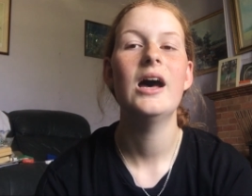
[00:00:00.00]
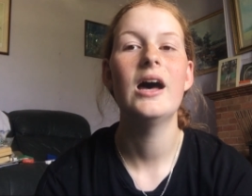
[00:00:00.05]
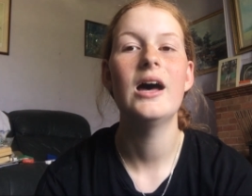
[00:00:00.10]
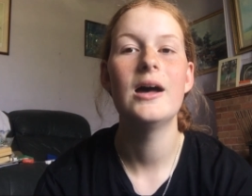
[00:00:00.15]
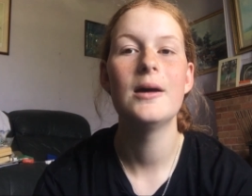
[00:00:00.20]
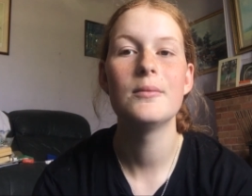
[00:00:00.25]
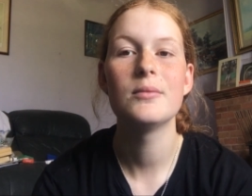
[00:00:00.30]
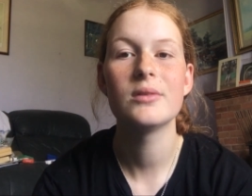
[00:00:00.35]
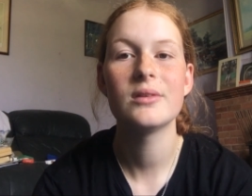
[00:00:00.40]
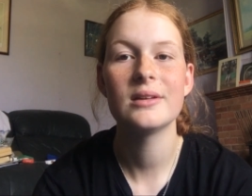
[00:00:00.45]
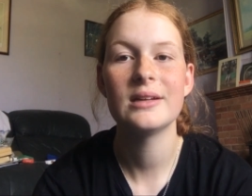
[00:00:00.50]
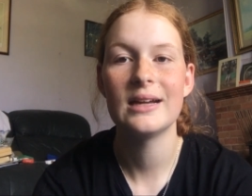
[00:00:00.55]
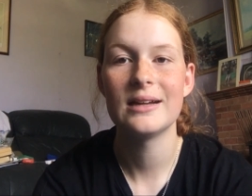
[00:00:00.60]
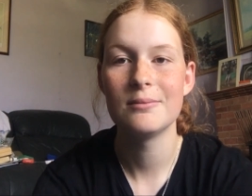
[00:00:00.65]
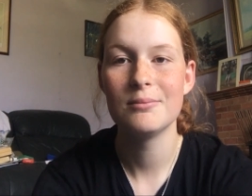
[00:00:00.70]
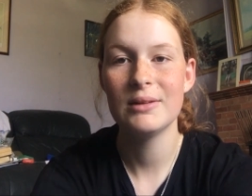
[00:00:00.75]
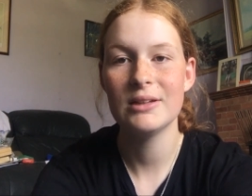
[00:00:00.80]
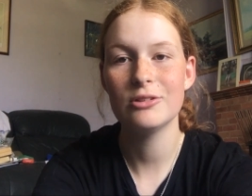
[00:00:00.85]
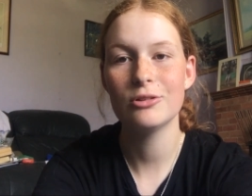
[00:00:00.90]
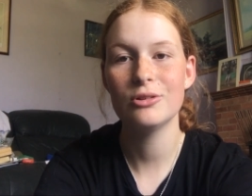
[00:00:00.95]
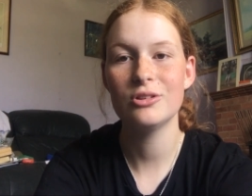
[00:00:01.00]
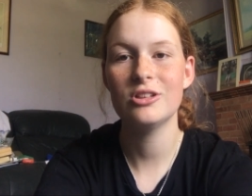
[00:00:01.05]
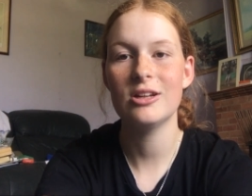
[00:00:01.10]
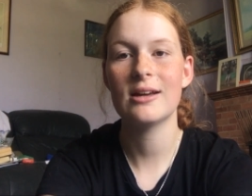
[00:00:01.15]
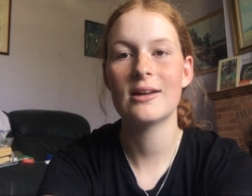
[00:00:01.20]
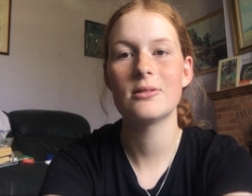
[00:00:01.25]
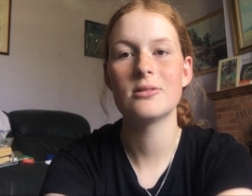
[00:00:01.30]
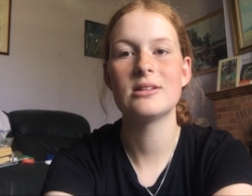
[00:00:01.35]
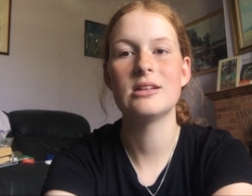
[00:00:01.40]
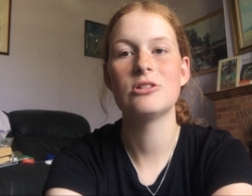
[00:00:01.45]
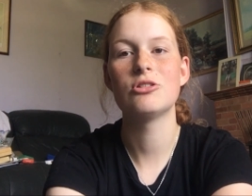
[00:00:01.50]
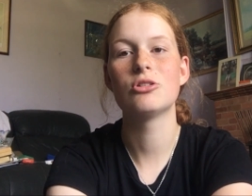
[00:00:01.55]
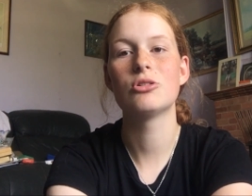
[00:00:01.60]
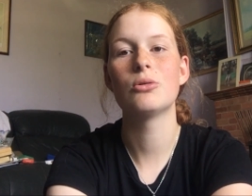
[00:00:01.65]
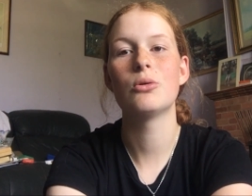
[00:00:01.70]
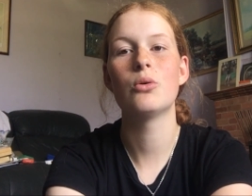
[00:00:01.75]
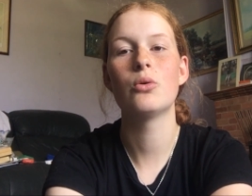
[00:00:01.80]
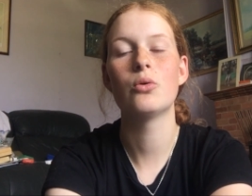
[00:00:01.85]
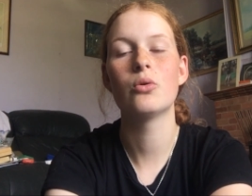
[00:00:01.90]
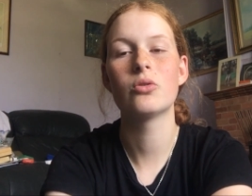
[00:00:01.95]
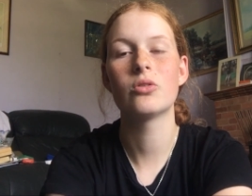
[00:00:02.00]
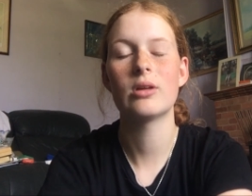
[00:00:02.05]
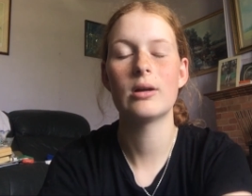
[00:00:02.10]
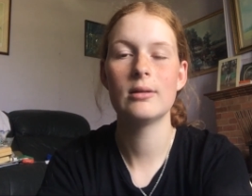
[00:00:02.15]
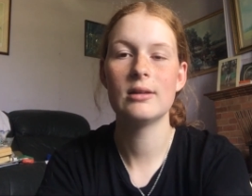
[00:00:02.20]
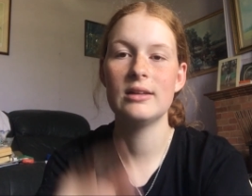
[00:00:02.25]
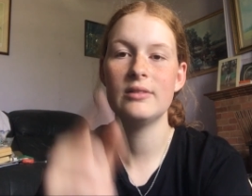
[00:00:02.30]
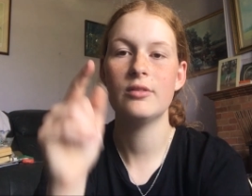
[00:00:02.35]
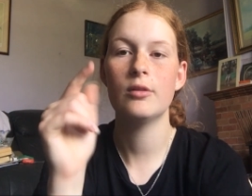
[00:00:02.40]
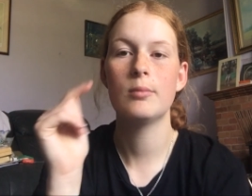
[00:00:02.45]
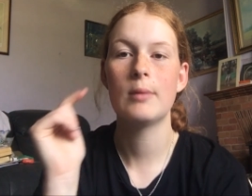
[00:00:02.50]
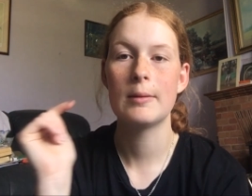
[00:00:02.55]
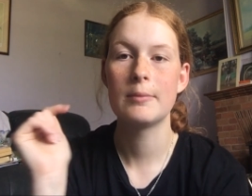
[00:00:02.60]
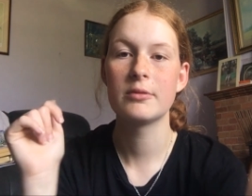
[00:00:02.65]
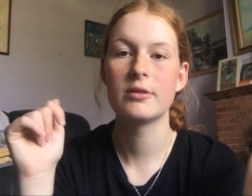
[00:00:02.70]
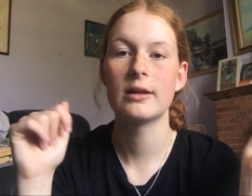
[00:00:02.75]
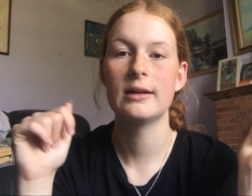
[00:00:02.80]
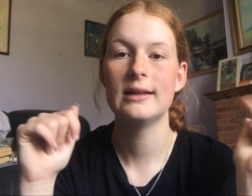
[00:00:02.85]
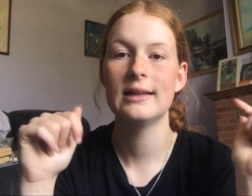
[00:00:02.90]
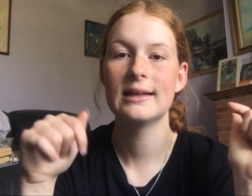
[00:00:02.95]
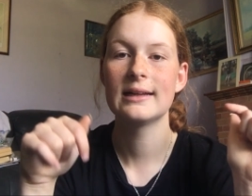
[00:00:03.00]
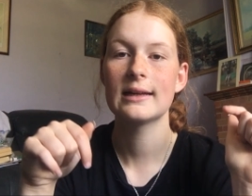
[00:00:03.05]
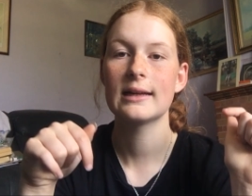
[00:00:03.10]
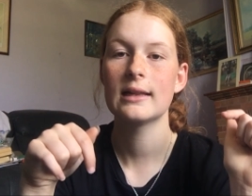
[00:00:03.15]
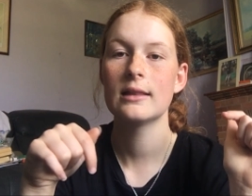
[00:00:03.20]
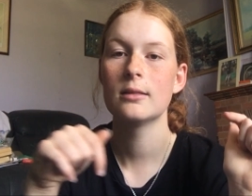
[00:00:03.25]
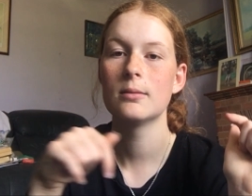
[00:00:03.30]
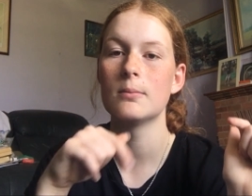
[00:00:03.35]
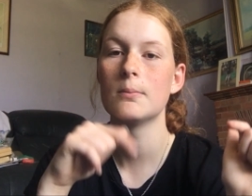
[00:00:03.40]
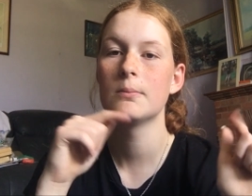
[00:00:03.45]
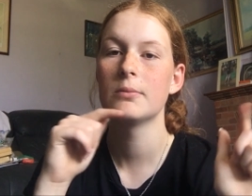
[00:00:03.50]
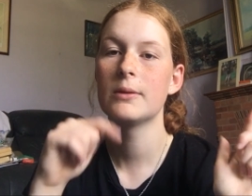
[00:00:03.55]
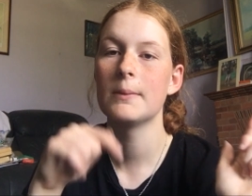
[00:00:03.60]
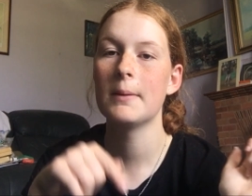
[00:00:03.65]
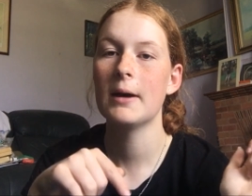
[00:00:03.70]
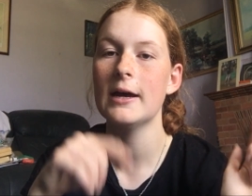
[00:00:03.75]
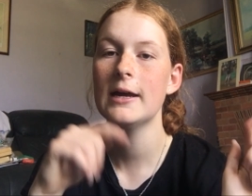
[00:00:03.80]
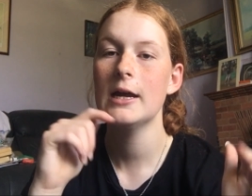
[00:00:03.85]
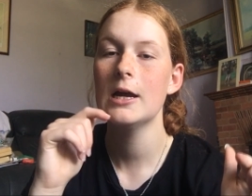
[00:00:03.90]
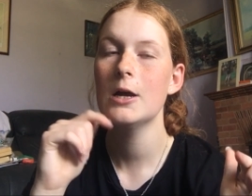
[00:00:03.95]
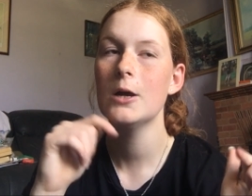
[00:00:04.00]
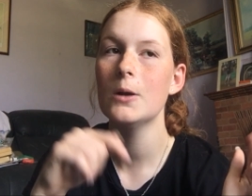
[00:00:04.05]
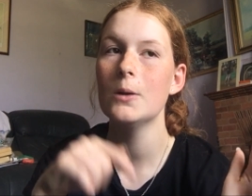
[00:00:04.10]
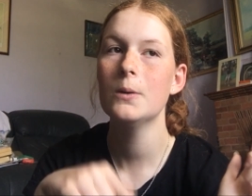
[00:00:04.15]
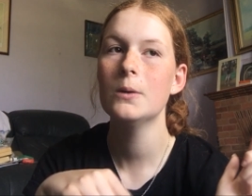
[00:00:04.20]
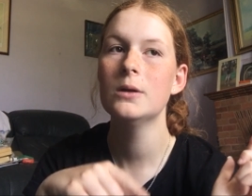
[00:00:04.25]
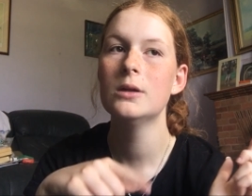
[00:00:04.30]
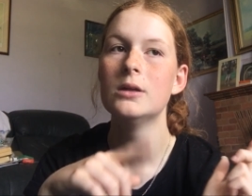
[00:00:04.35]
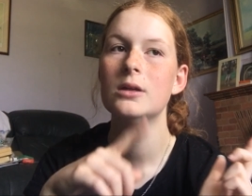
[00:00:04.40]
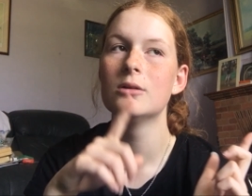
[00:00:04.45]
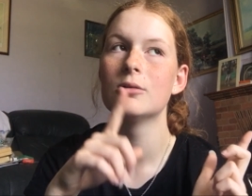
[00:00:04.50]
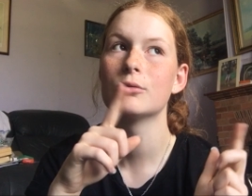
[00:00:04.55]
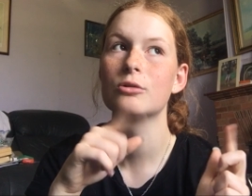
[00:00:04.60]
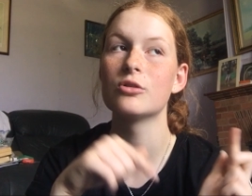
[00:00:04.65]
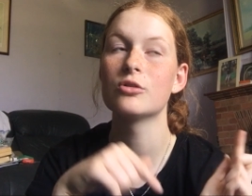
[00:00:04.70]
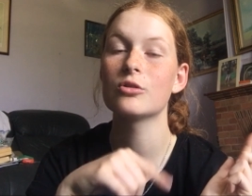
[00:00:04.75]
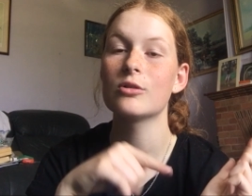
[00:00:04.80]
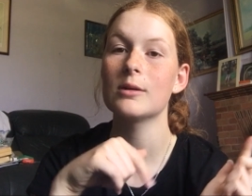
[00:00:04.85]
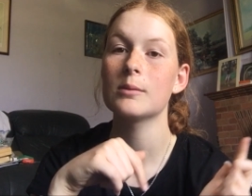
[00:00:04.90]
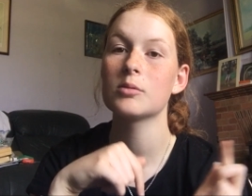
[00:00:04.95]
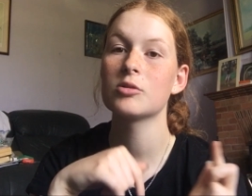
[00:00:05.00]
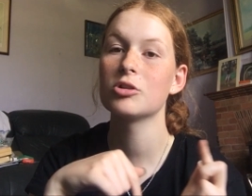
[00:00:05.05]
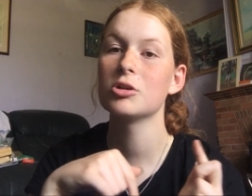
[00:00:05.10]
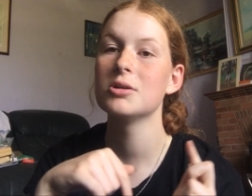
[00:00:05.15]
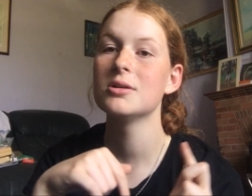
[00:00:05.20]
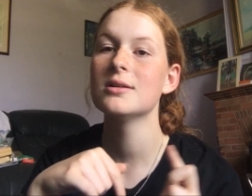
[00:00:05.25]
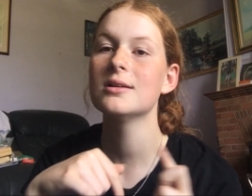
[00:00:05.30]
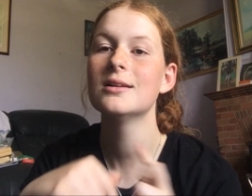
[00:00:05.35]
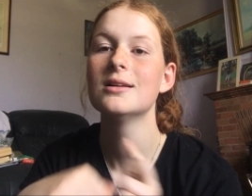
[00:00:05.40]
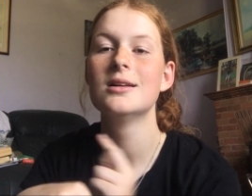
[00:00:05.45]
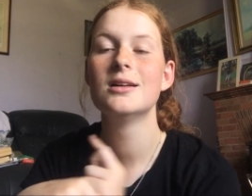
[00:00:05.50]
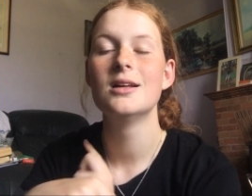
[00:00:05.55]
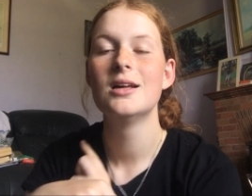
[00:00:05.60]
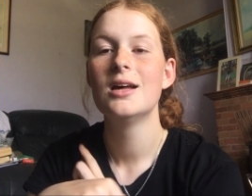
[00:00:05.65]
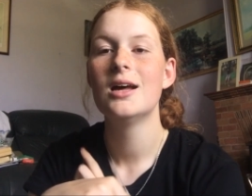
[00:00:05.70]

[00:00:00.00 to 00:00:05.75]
Um, so yeah, make sure you check out Digital Horse, I'll leave the website link in the bio, the description